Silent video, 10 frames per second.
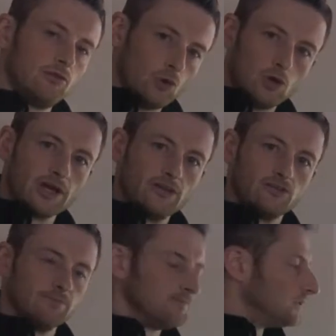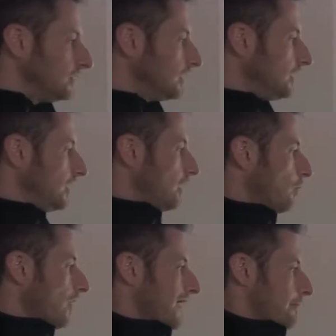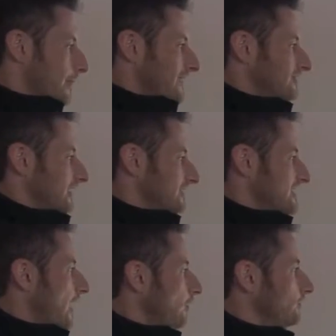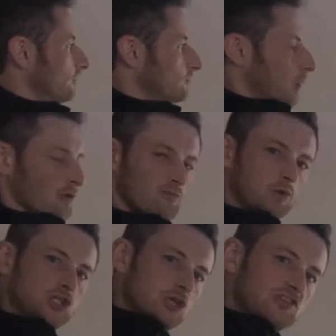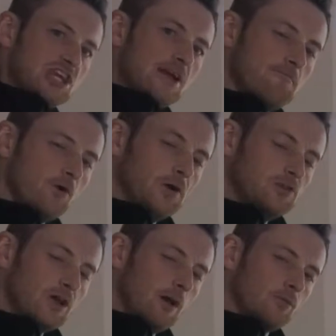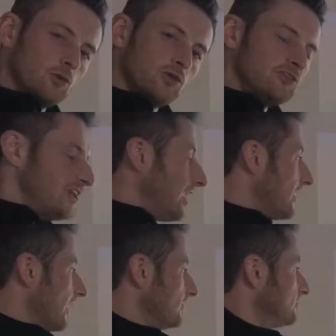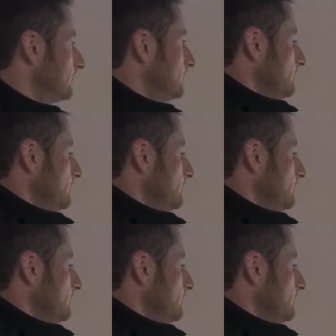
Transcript: the organism. And what that basically tells us, and what we've produced here for you to help to understand this,